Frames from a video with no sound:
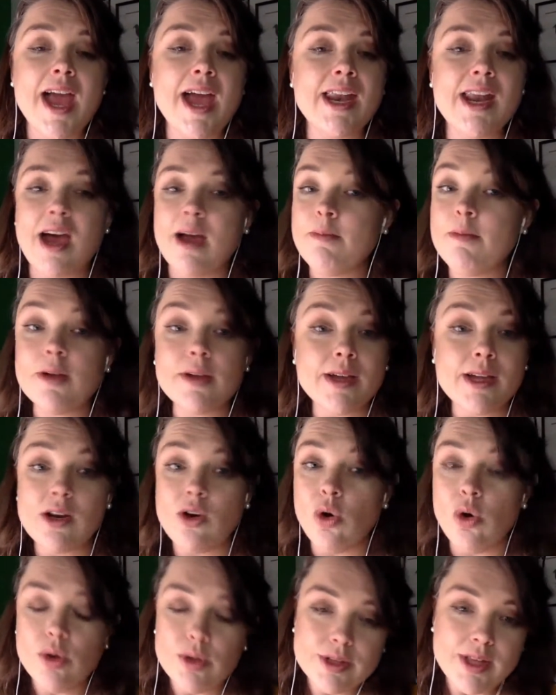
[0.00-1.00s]
And I'm
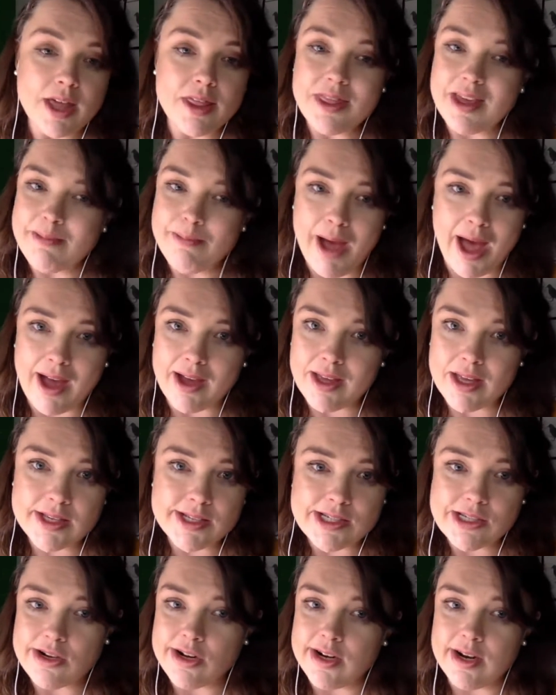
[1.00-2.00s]
going to hold nothing back.
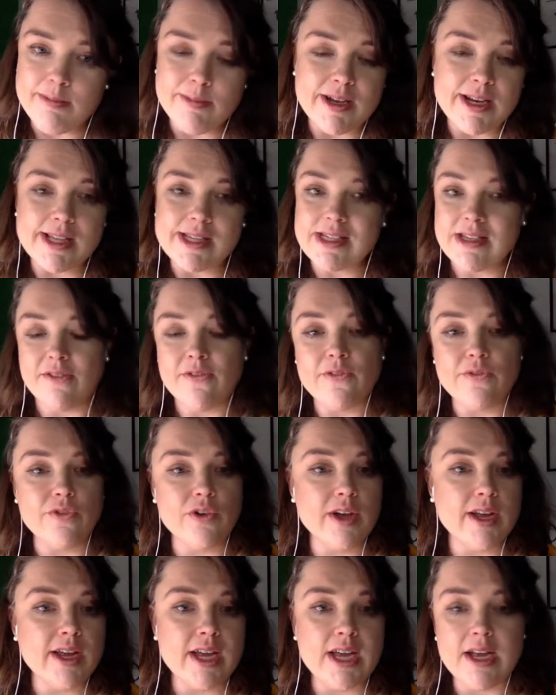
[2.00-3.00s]
It's 30 minutes of
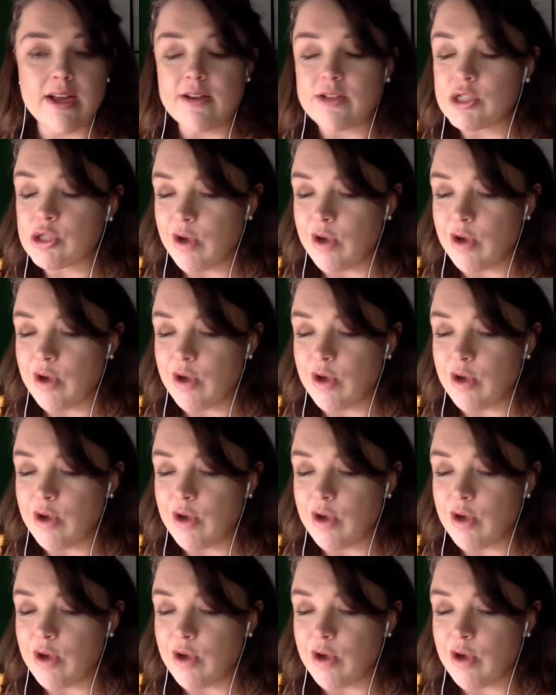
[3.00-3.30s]
free